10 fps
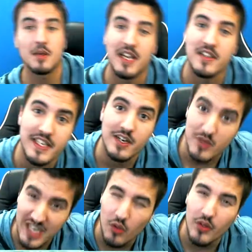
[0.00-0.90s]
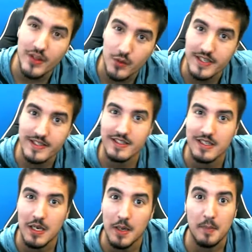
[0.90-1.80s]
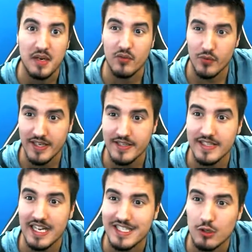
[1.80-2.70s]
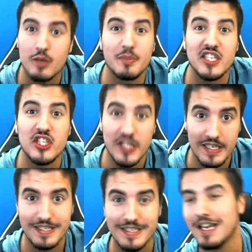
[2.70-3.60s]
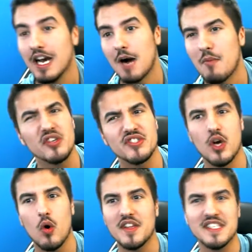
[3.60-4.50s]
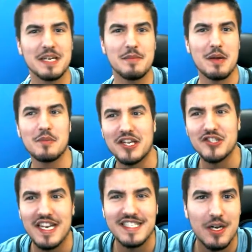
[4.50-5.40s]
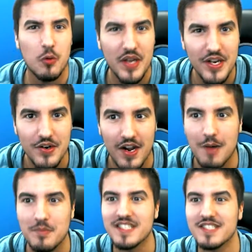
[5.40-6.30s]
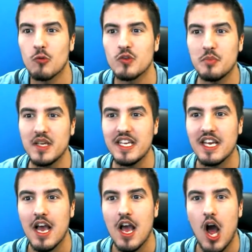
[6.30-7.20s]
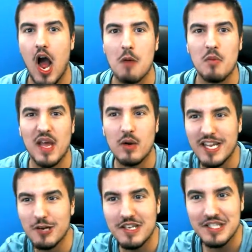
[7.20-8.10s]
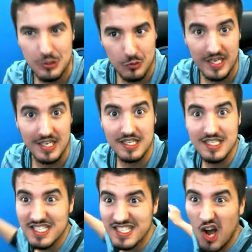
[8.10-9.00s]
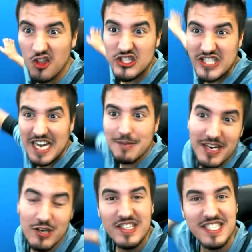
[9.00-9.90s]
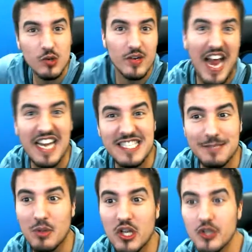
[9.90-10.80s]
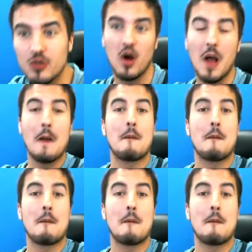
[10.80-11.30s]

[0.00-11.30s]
there's someone else here, which I don't think there is. But if there is, that's creepy as shit. Um, also, this is going to be coming at you guys kind of weird. Um, this is going to be um, without a green screen. This is the other side of my green screen, and it's blue.